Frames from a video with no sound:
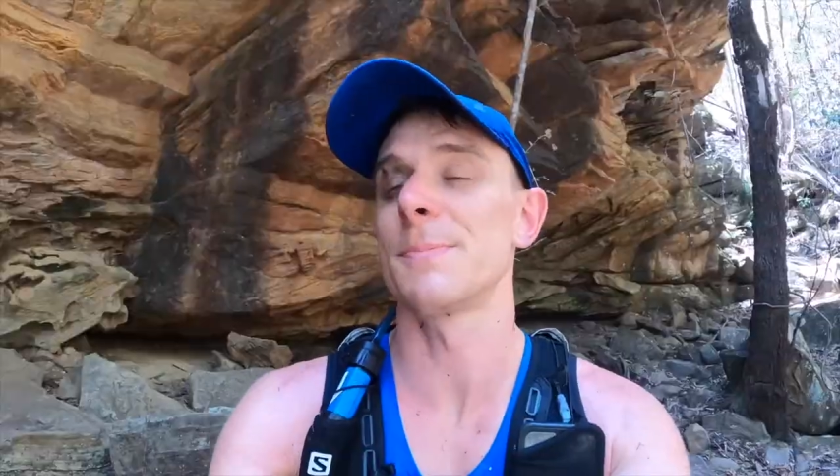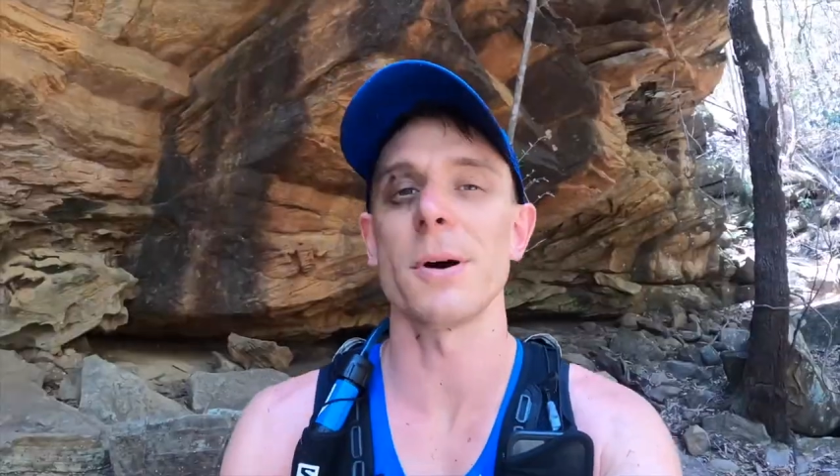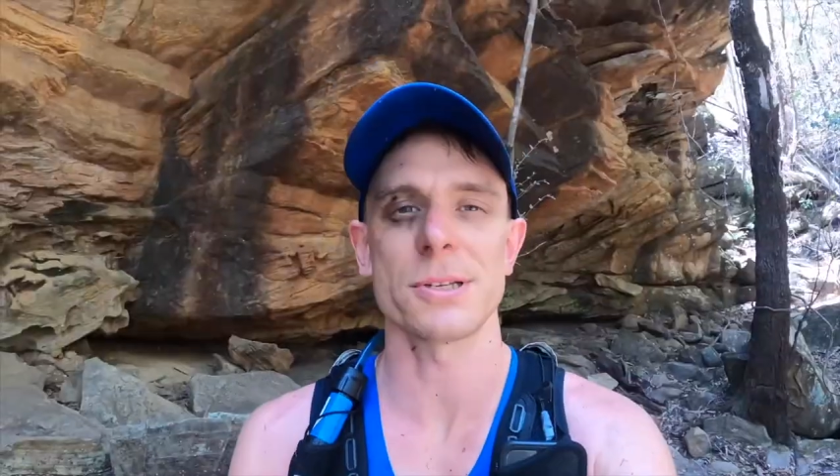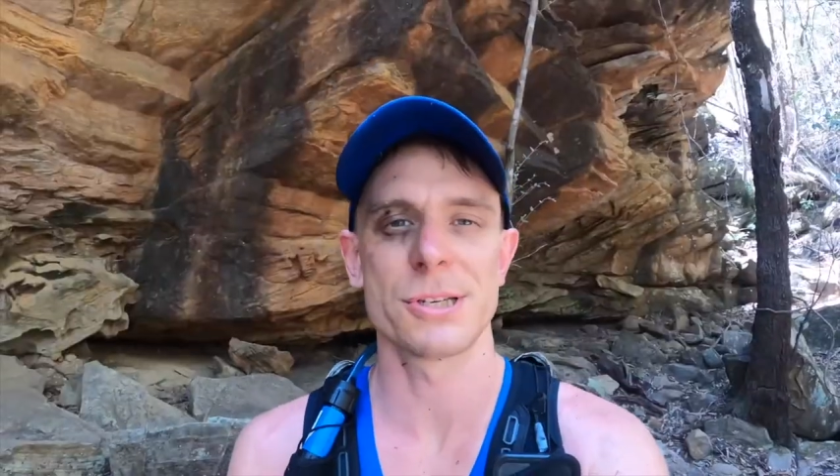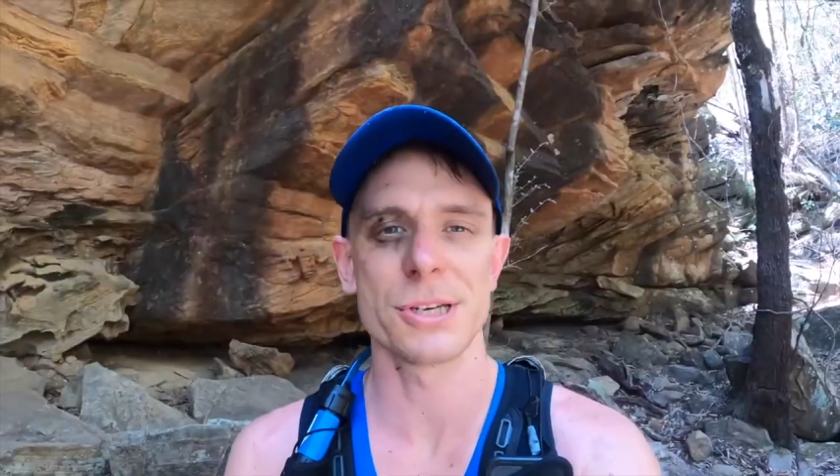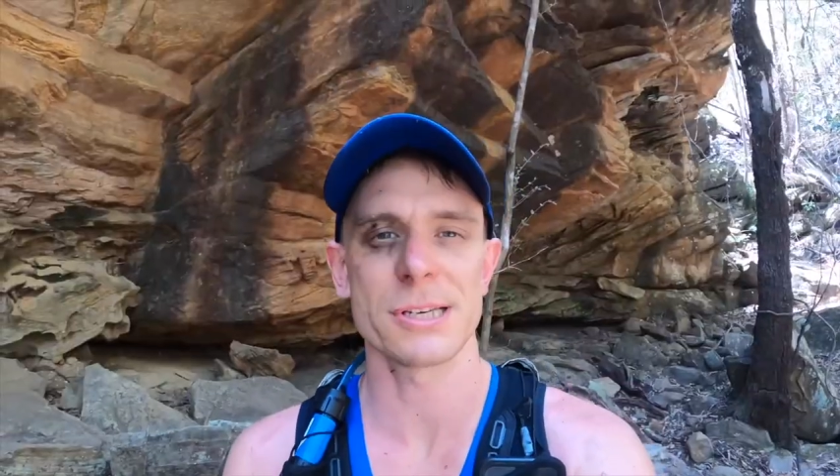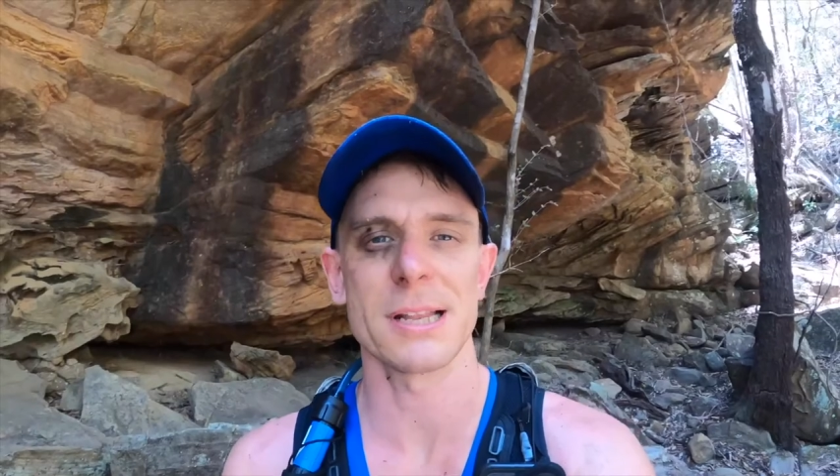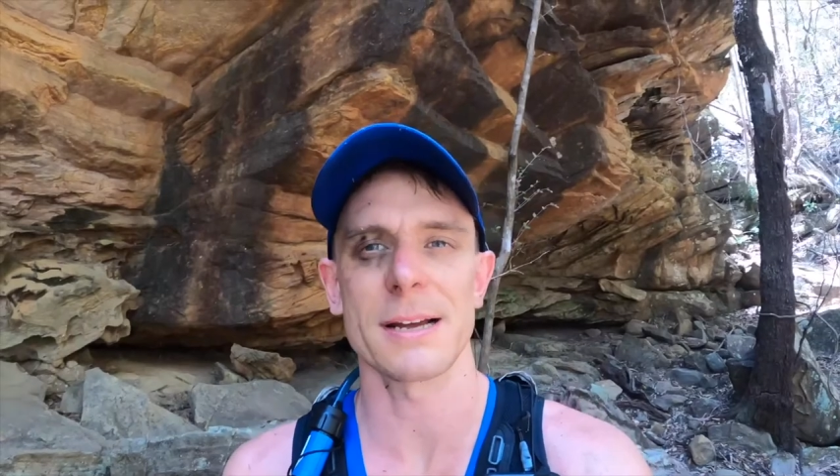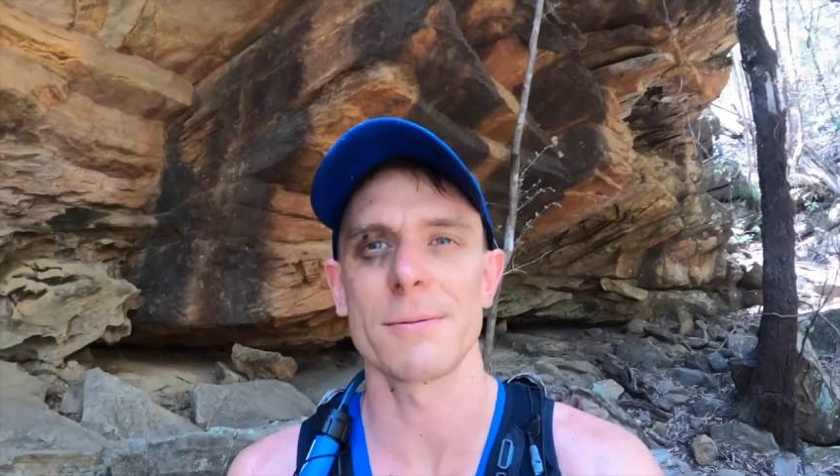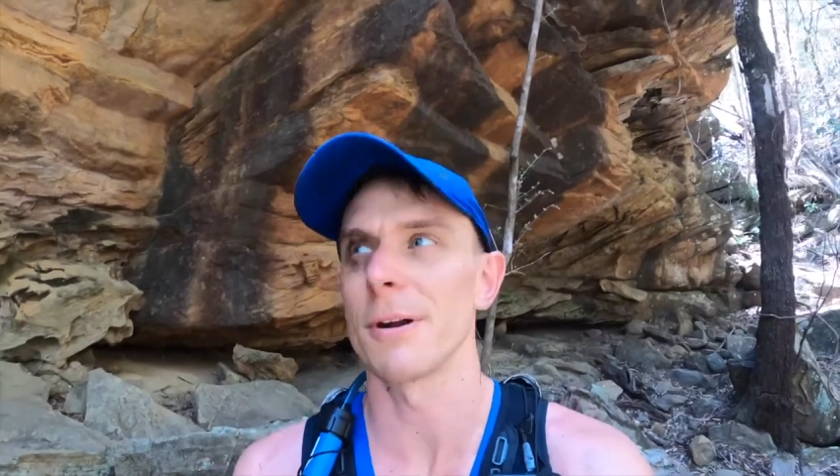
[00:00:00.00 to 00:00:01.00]
It's spots
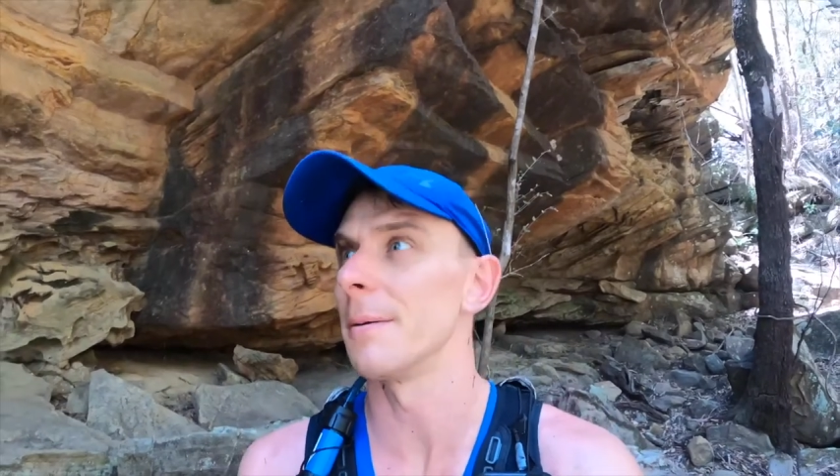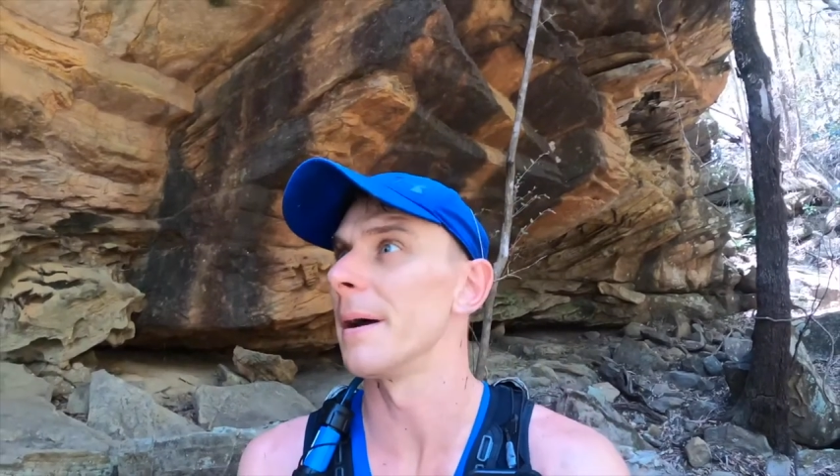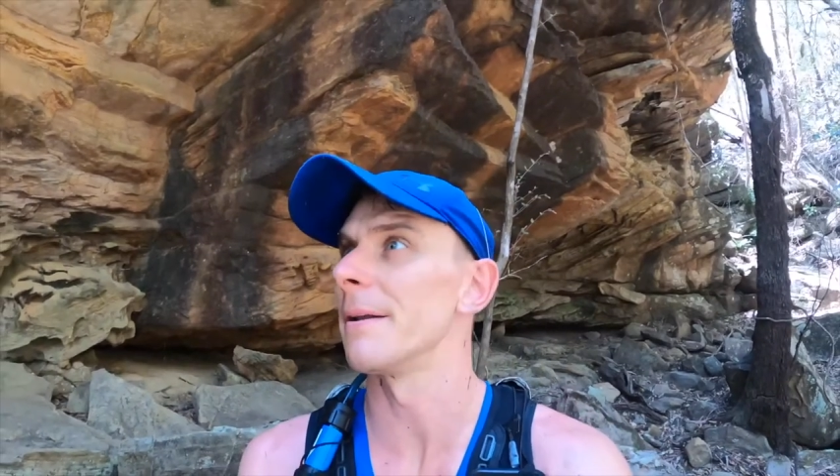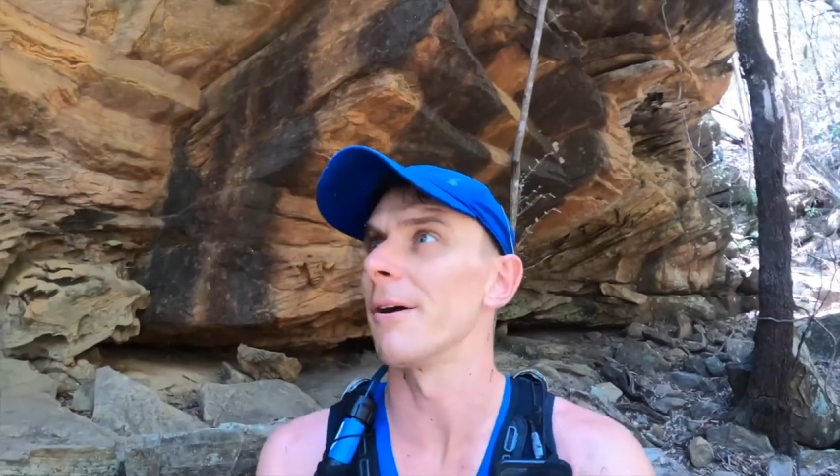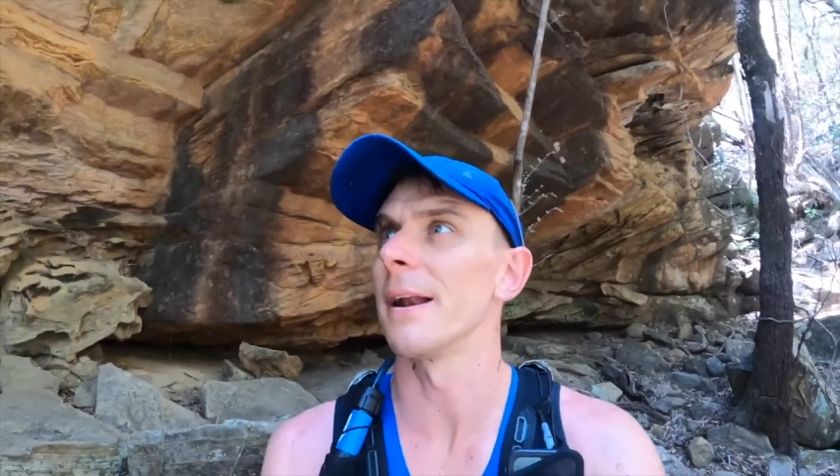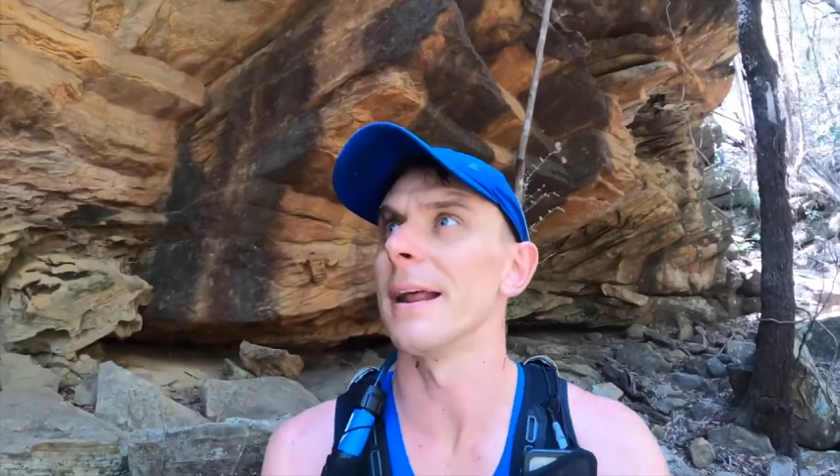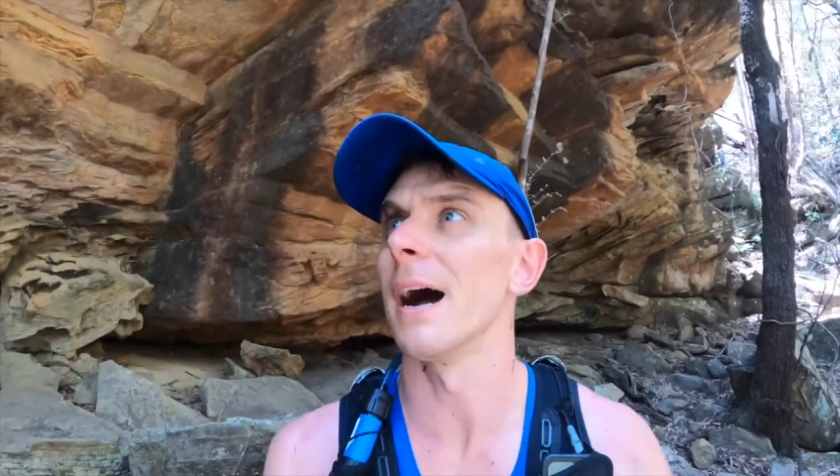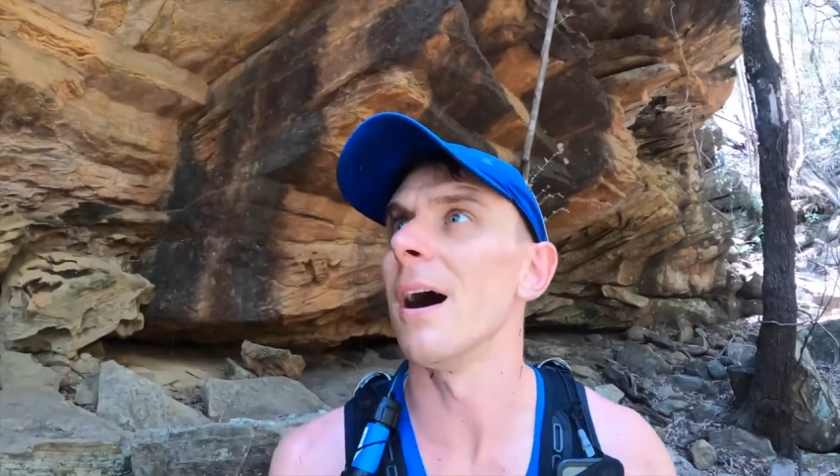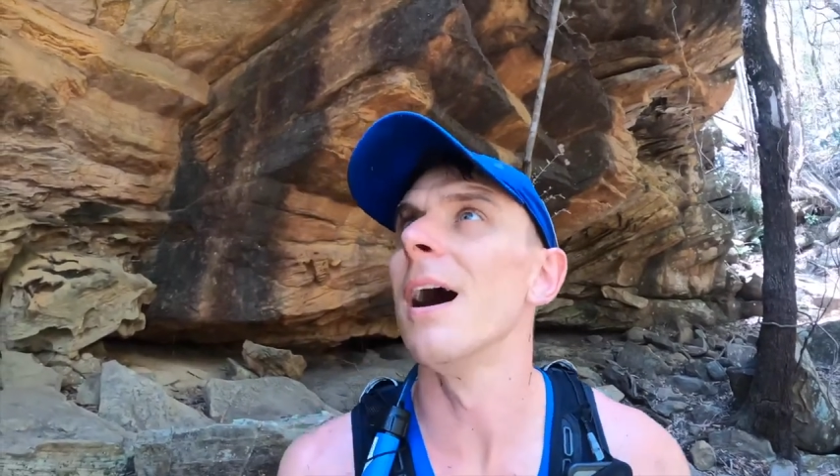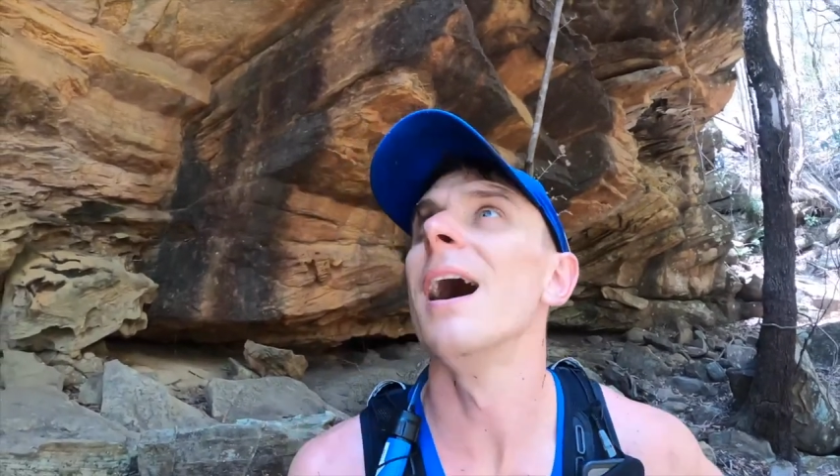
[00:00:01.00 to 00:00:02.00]
just like what I'm at right
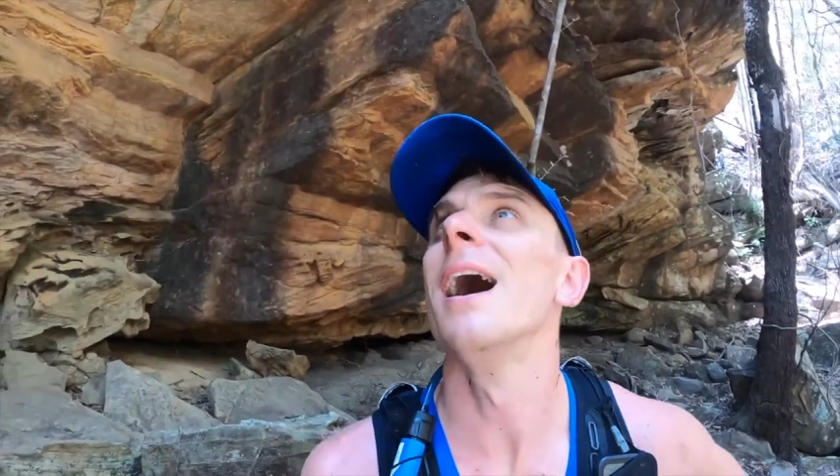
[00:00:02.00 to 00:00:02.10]
now.